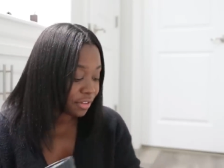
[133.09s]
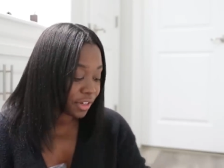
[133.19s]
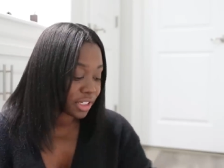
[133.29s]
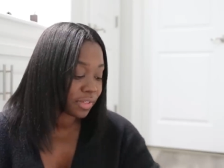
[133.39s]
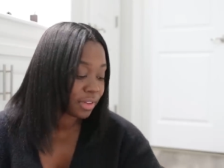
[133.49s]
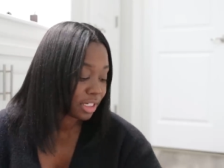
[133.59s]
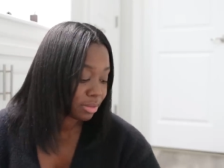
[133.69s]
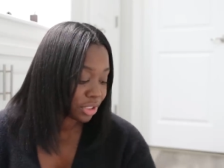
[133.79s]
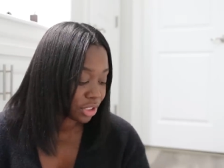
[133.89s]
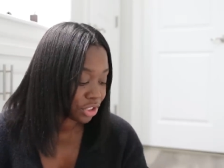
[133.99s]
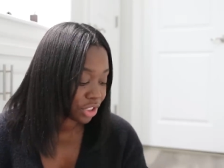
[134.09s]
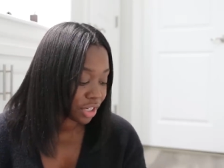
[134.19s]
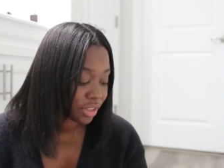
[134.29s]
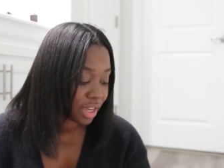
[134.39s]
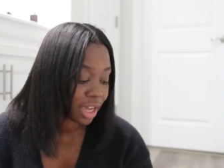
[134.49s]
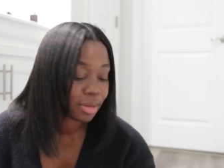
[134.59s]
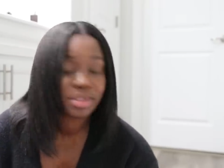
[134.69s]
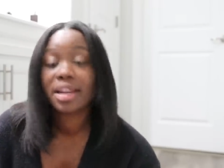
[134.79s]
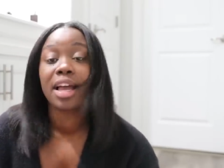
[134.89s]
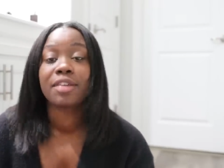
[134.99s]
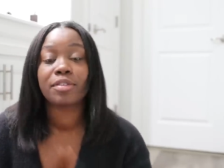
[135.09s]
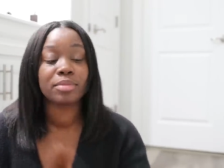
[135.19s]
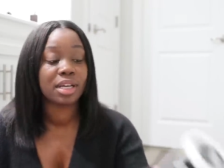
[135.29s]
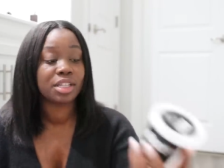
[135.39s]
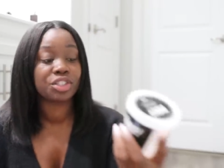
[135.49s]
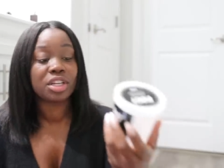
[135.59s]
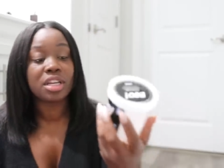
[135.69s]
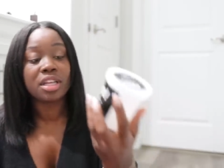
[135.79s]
First of all, let me just share the items that I have from Lush.